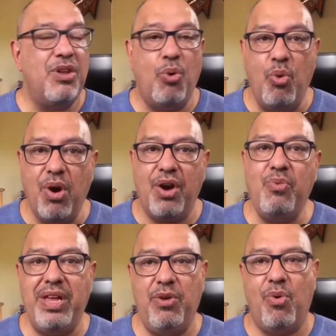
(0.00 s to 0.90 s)
where
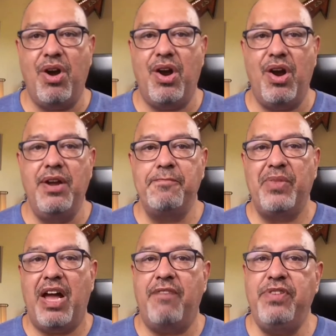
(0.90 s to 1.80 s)
we were
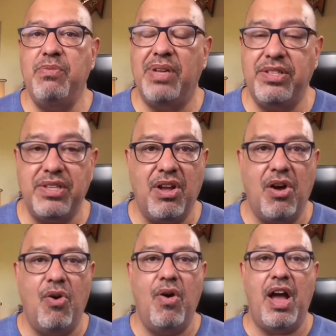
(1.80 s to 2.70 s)
a few months
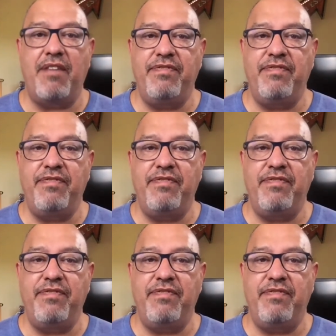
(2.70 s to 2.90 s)
ago,